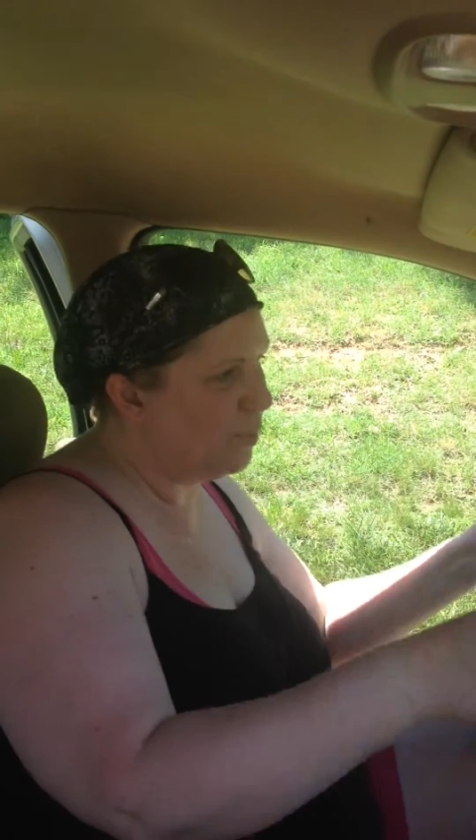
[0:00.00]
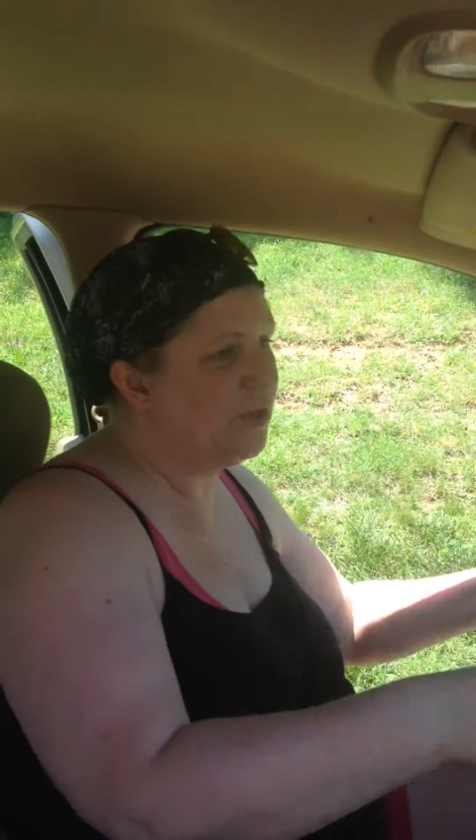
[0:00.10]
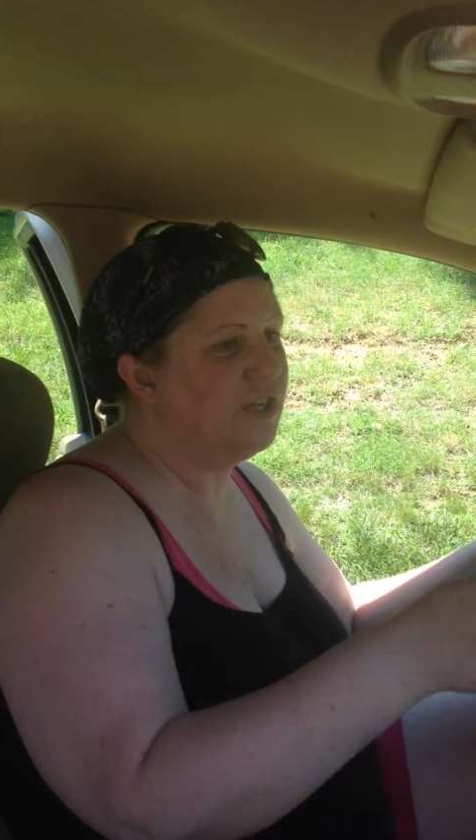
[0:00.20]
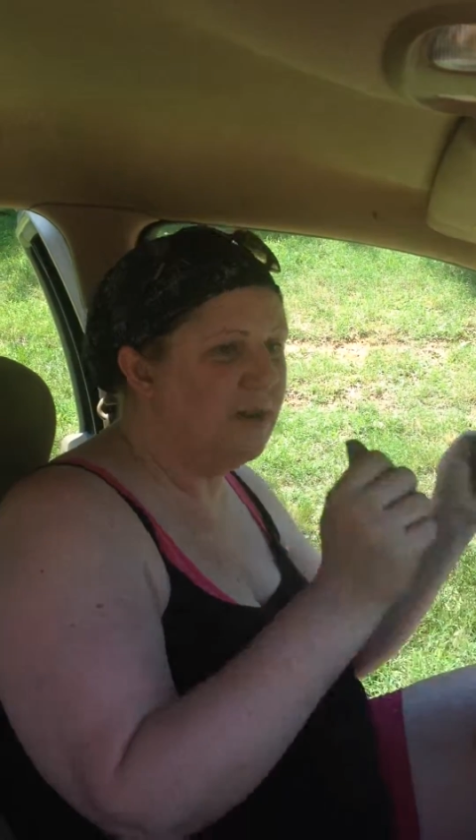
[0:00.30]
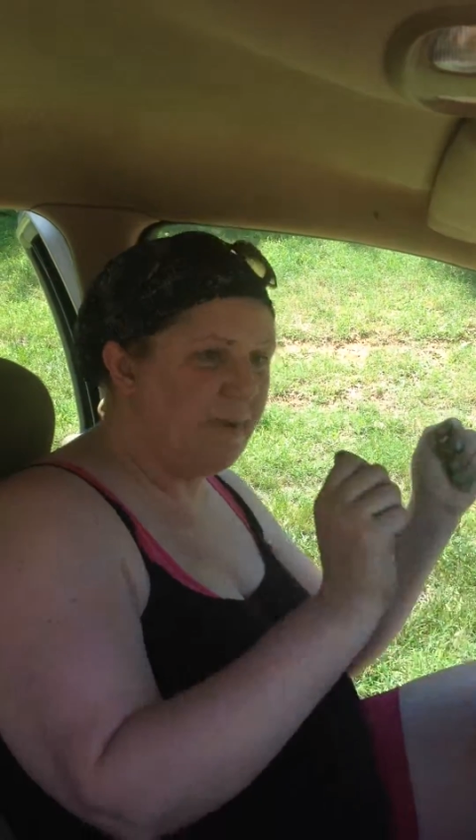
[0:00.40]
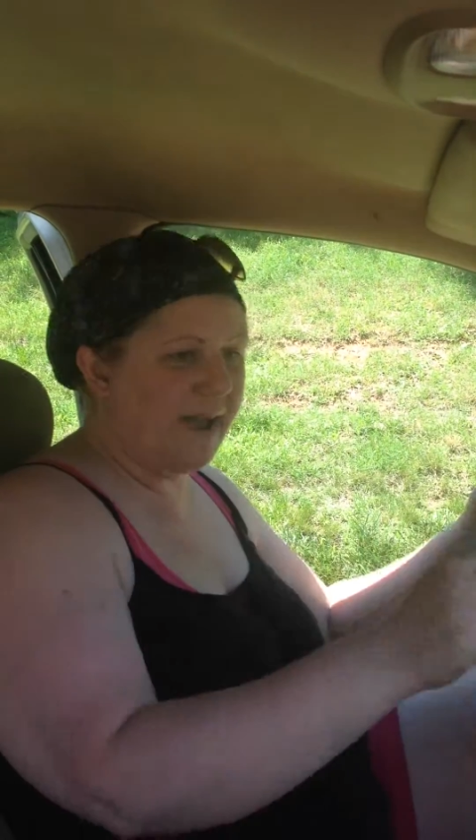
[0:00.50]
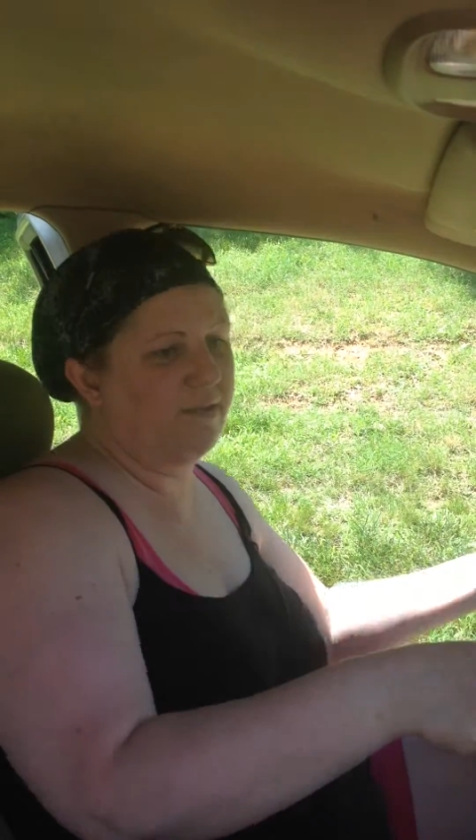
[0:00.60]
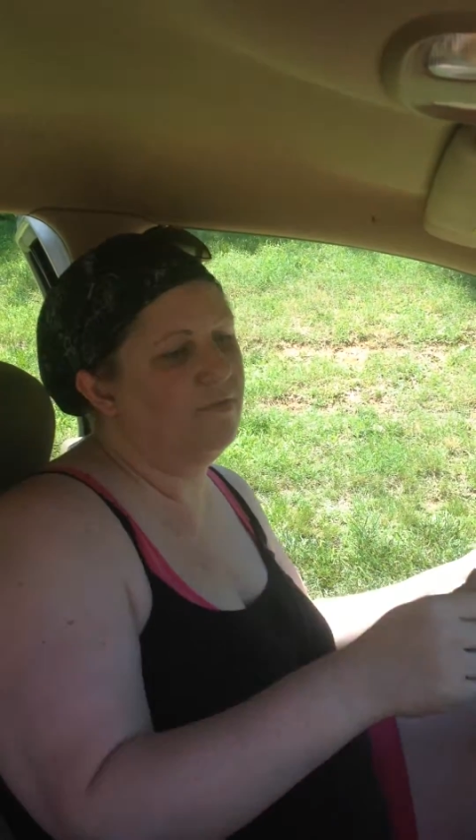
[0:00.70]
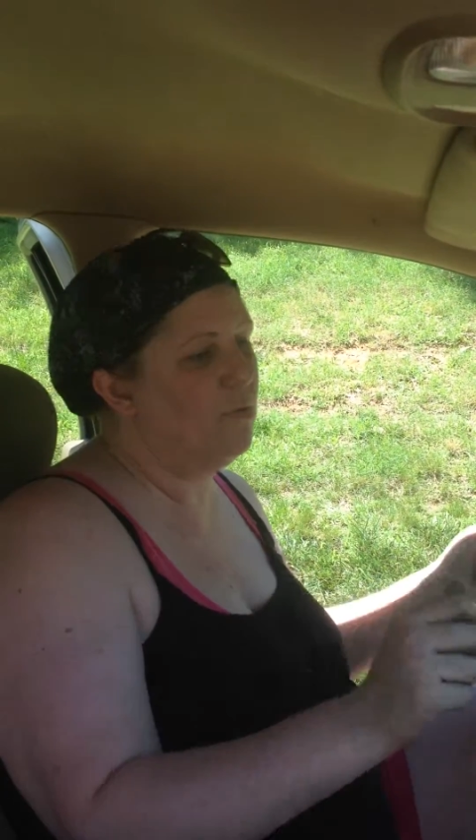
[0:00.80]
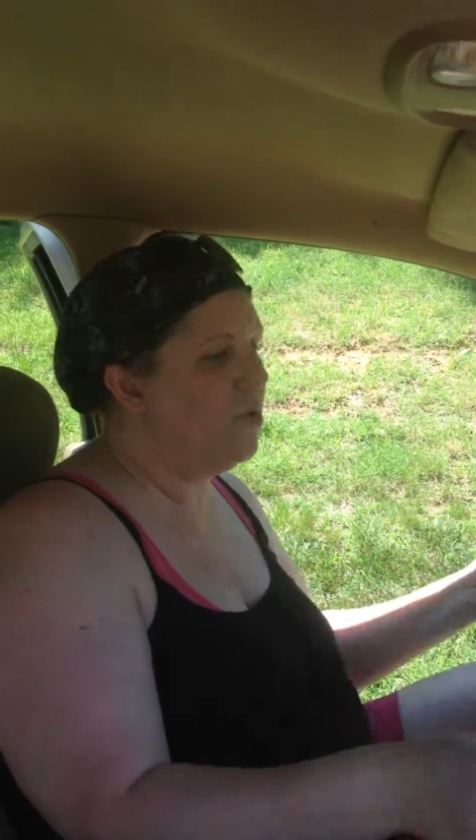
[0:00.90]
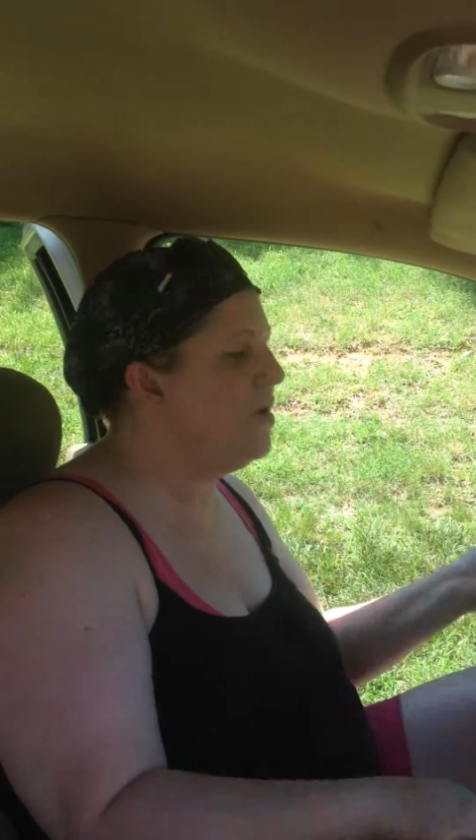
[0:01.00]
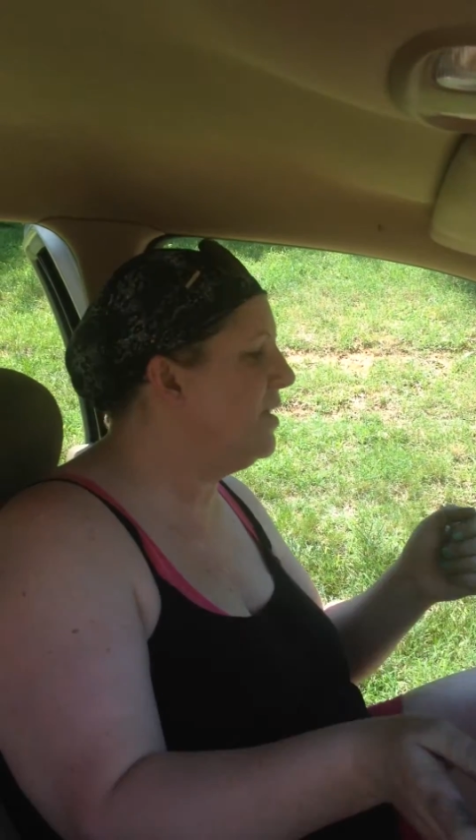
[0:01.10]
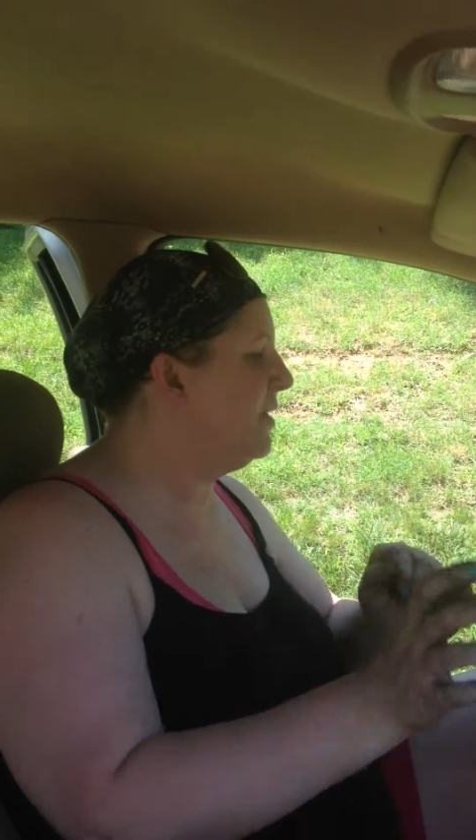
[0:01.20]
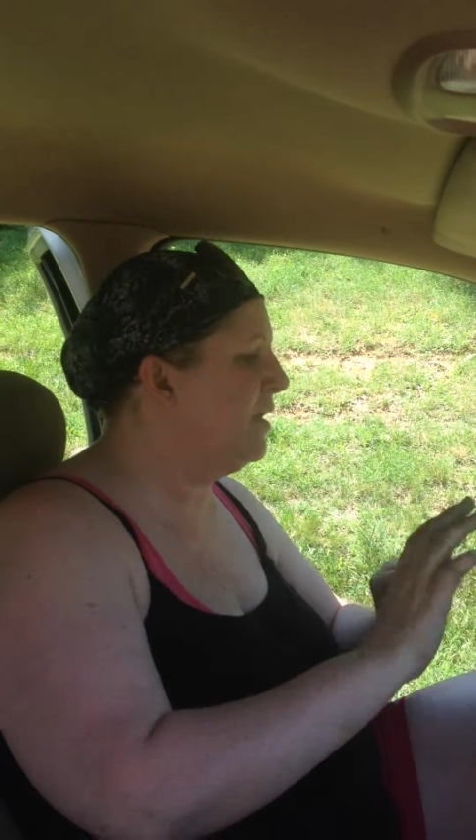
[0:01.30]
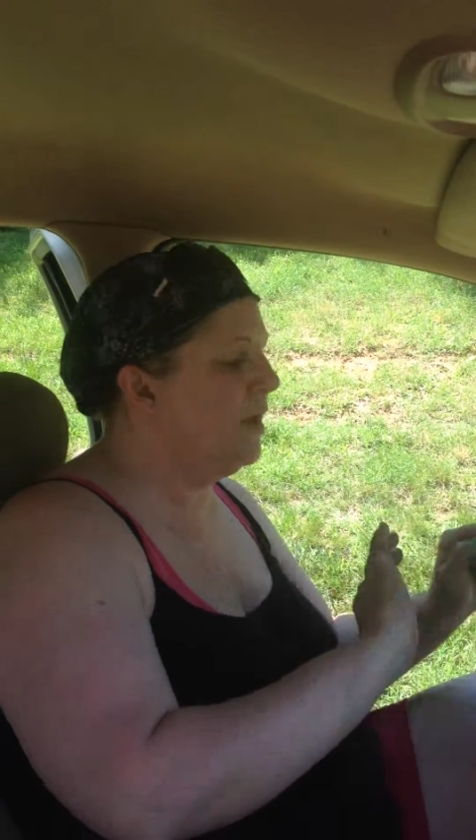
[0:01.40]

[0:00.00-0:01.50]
pushing it back and forth,